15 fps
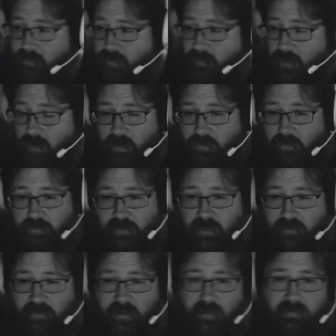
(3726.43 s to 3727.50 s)
I'll lose
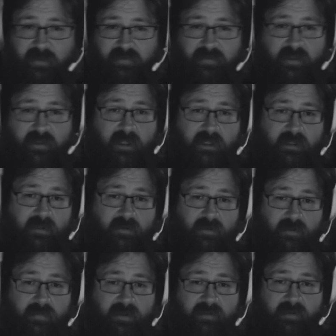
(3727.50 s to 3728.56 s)
custody of my son and a whole
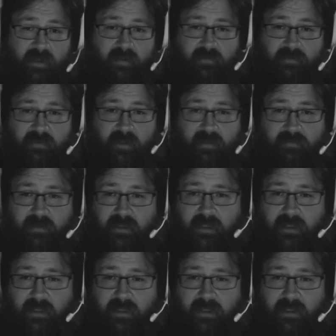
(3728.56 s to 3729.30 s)
bunch of other stuff.